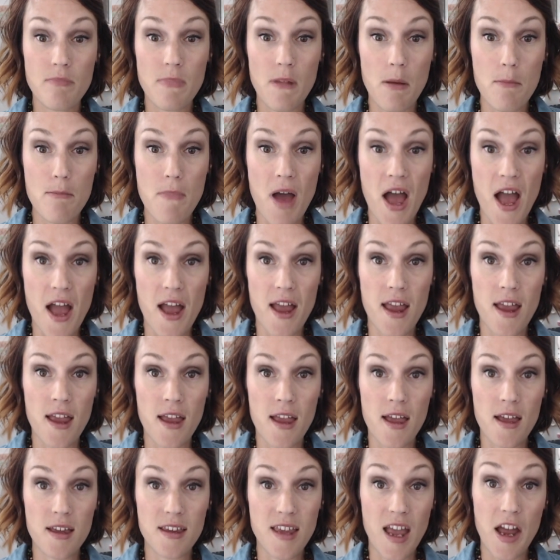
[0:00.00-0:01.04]

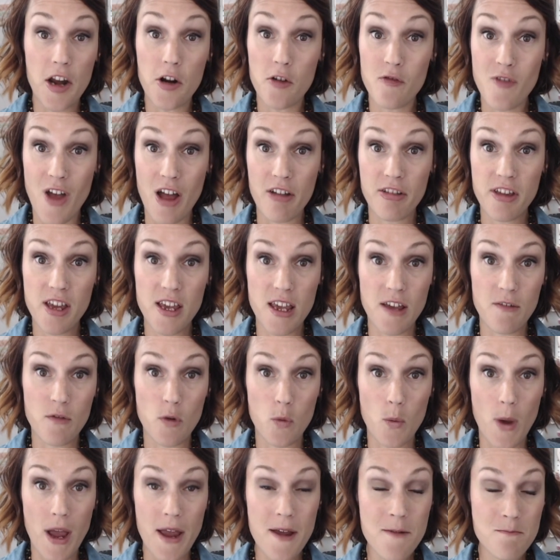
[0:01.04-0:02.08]
my Kettle Valley
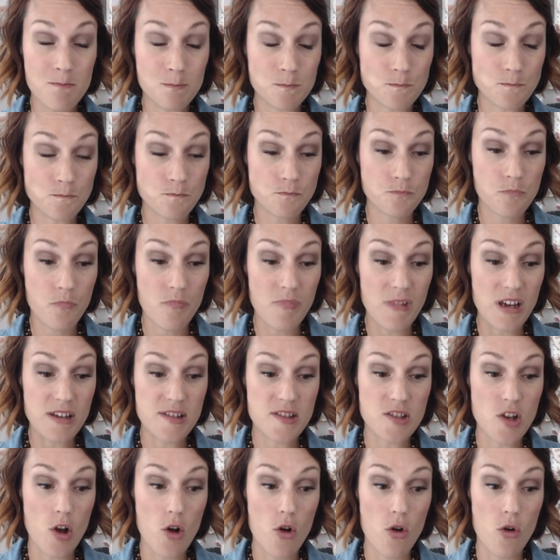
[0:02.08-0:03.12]
giveaway.
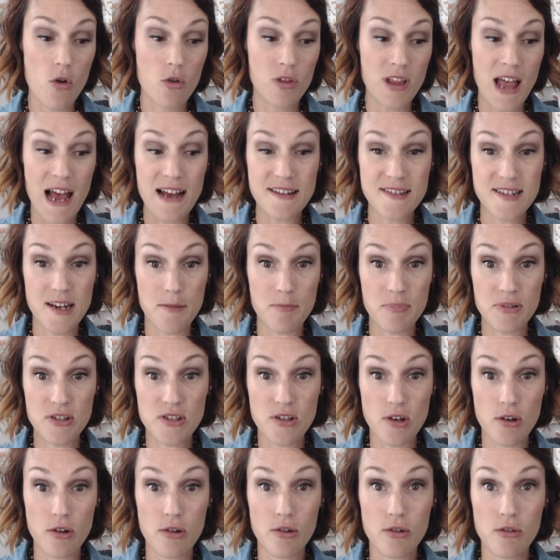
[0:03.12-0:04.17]
So last
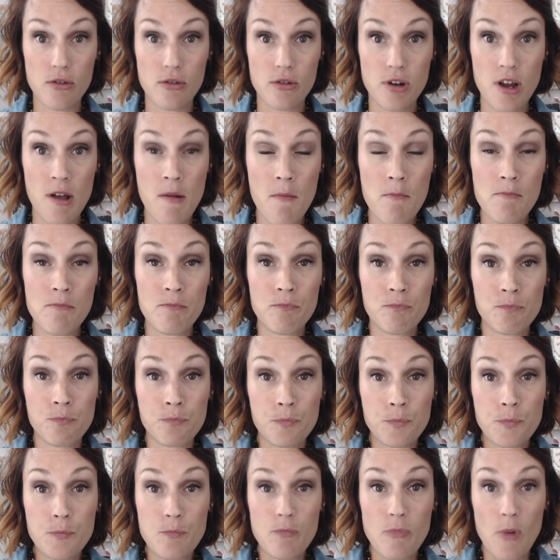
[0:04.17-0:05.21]
episode,
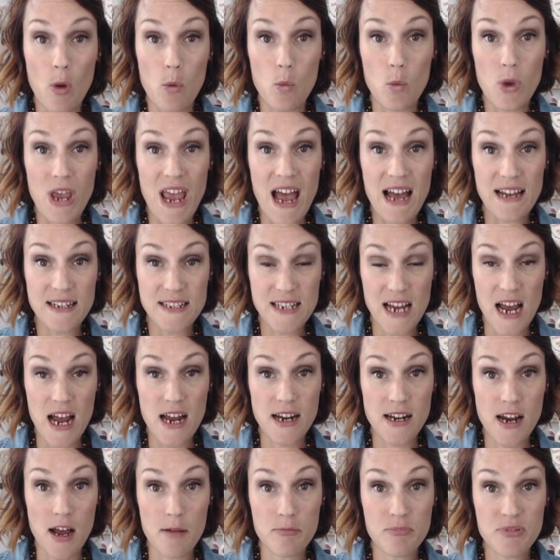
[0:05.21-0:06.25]
we had
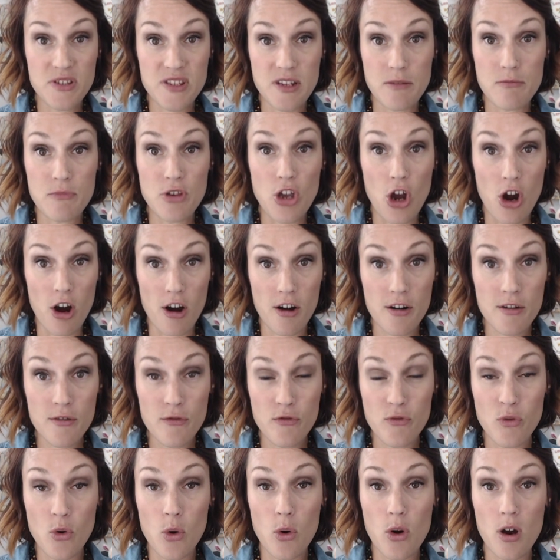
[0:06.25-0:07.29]
dyed up some yarn
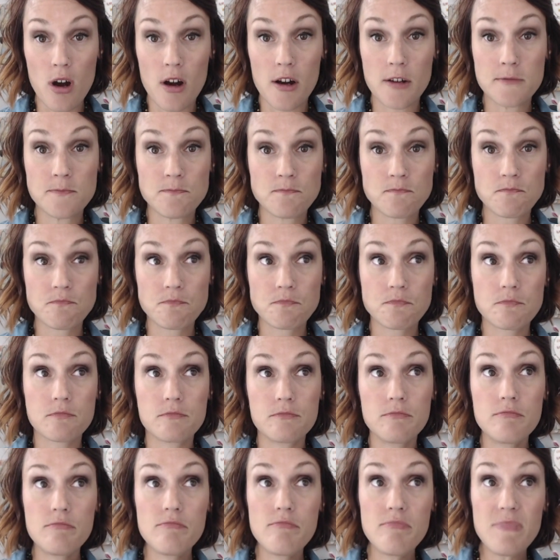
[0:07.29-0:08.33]
for
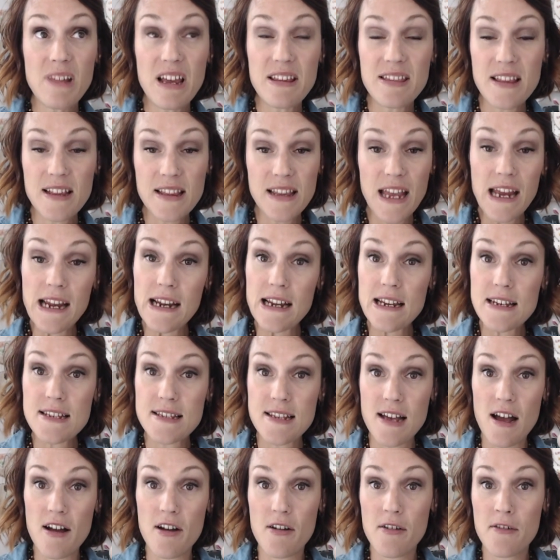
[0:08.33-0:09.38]
the ladies
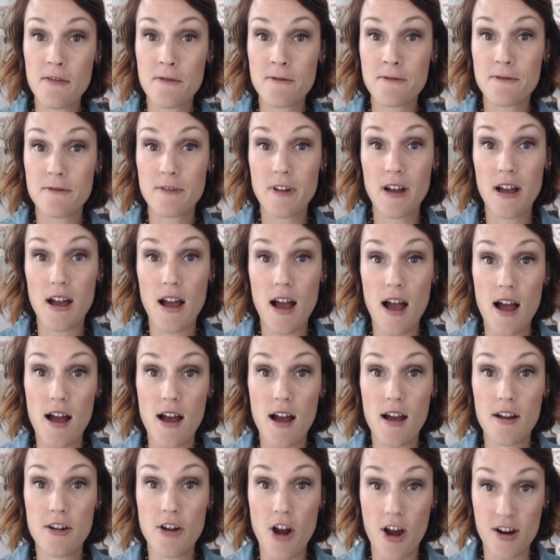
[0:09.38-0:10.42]
of
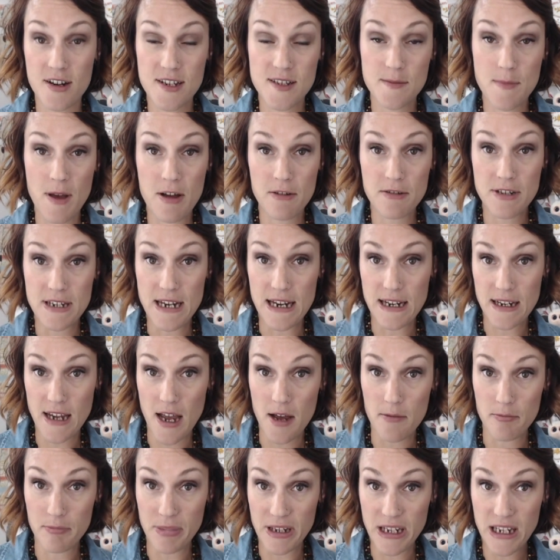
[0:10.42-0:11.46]
Knox Mountain Knit
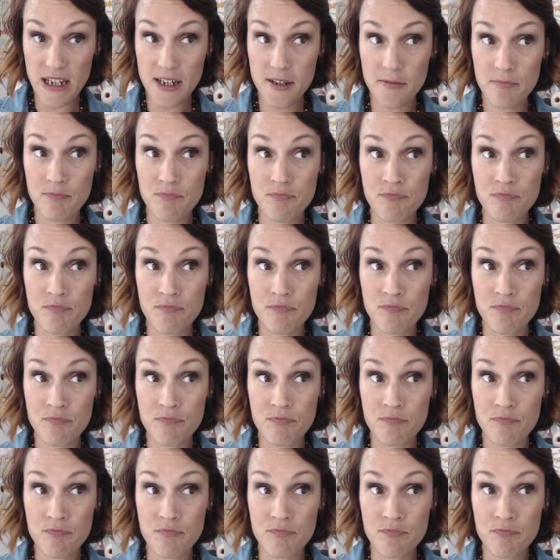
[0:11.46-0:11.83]
Company,